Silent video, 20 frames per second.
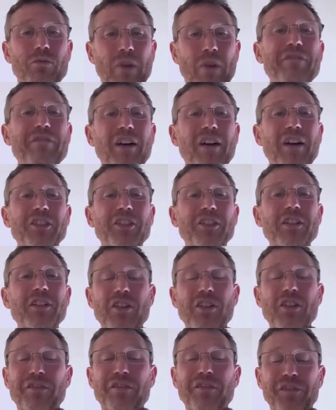wave function,
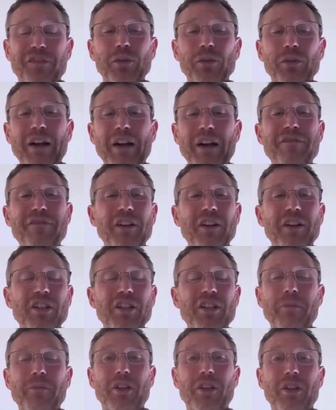so the full wave
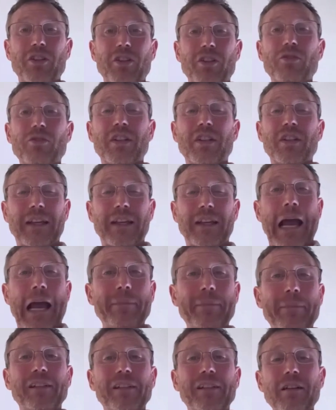function, I'm going to use the
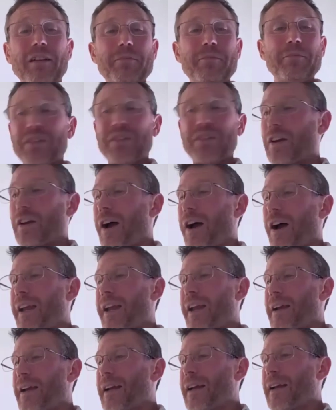capital
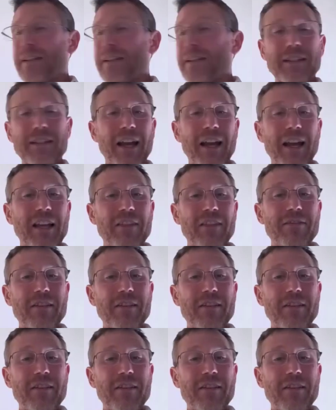psi in this case,